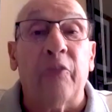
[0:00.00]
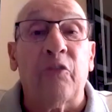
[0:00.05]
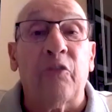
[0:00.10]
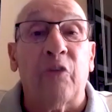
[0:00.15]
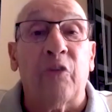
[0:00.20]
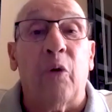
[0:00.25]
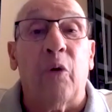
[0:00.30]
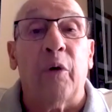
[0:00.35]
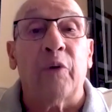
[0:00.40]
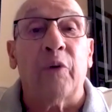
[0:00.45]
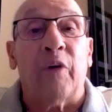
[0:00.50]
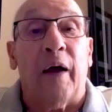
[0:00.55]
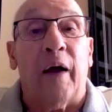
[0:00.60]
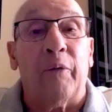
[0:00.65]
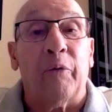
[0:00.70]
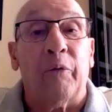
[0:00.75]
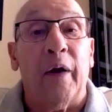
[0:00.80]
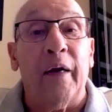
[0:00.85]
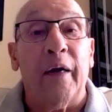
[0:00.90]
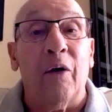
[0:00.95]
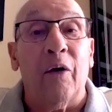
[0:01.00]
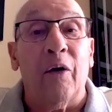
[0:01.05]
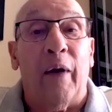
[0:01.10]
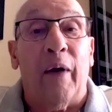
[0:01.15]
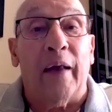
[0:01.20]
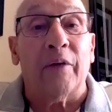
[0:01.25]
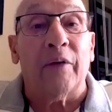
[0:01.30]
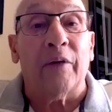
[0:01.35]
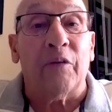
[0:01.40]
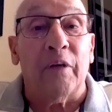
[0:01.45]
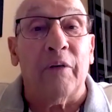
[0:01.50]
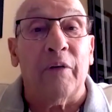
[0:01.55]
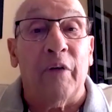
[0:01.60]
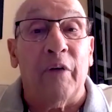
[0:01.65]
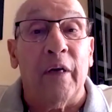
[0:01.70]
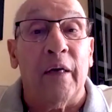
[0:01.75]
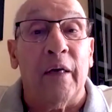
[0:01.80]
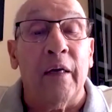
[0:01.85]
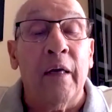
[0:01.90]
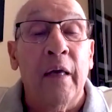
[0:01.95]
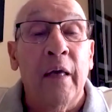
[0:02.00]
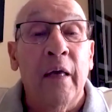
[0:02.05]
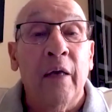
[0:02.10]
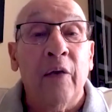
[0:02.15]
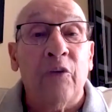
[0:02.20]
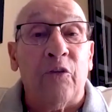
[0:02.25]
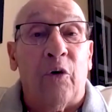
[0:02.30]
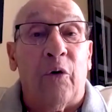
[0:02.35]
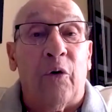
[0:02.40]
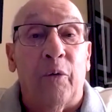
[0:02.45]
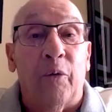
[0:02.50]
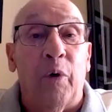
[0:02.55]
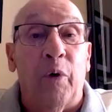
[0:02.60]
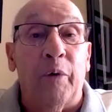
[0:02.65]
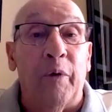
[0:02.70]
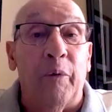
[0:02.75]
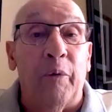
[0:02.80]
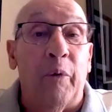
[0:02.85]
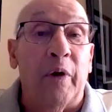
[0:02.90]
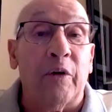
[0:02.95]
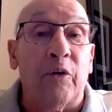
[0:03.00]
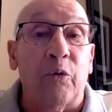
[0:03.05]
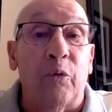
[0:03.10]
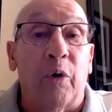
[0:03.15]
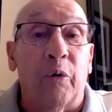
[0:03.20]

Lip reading: so it's on radio and TV, so that when we went to a